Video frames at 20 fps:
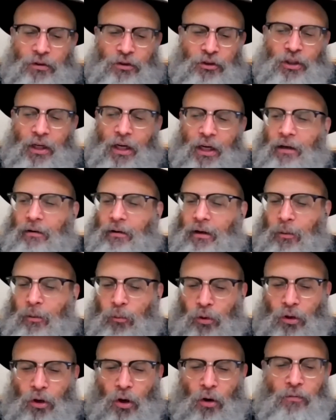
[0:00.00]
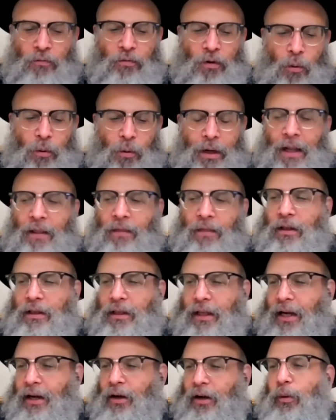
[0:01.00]
to share and we'll go forward in the
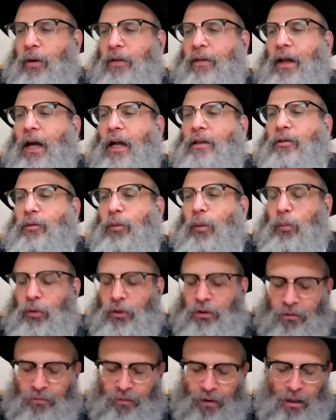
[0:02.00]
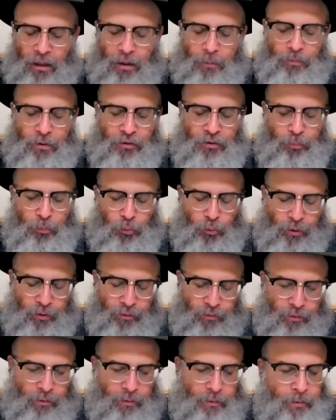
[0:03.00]
letter where the author will develop this point.
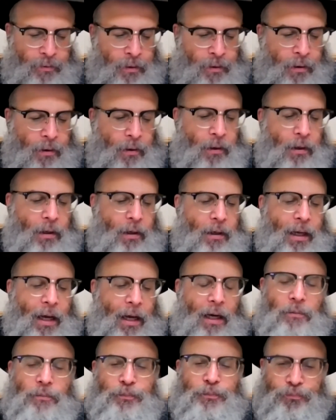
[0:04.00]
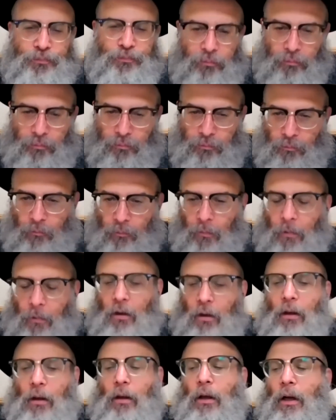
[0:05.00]
Now,
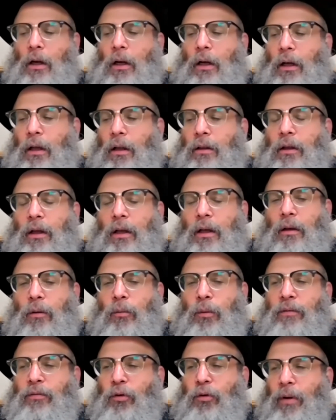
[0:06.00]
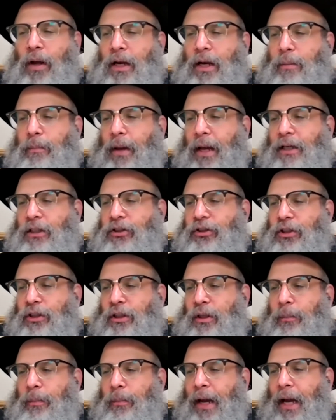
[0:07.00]
uh, the, we've already
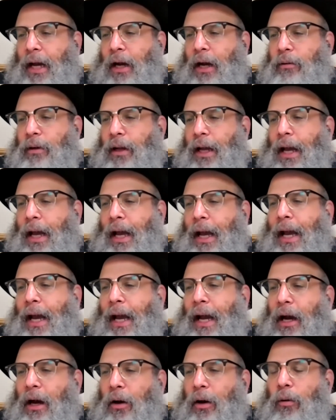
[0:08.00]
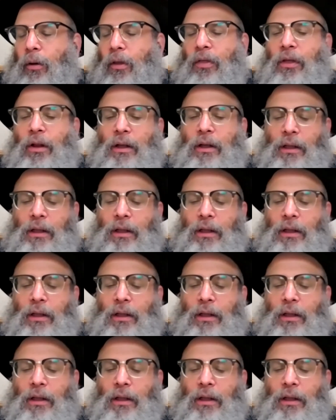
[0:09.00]
mentioned about how the